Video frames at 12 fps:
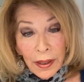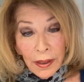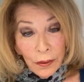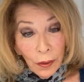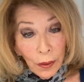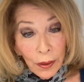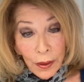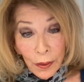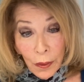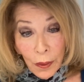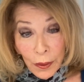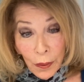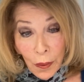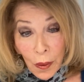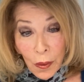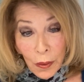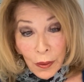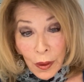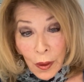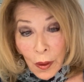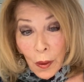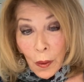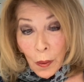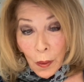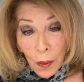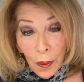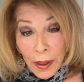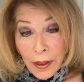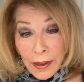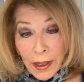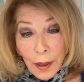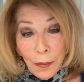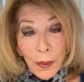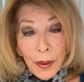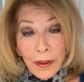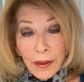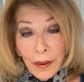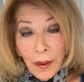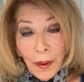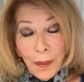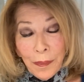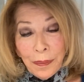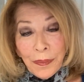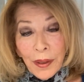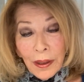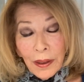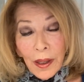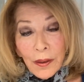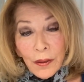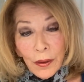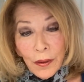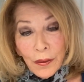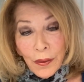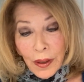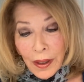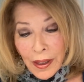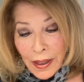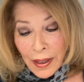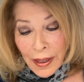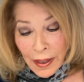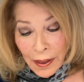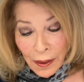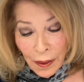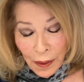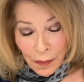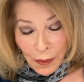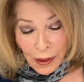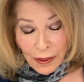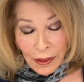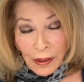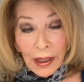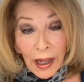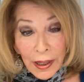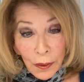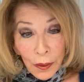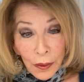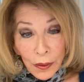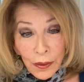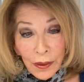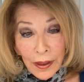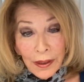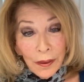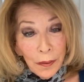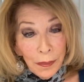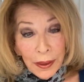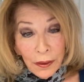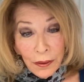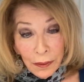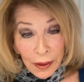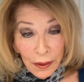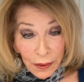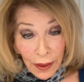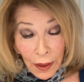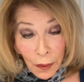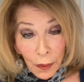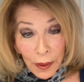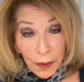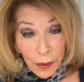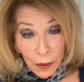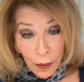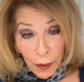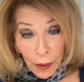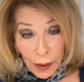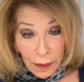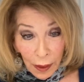Suddenly you're on your own. Or I came with lots of titles and a big salary.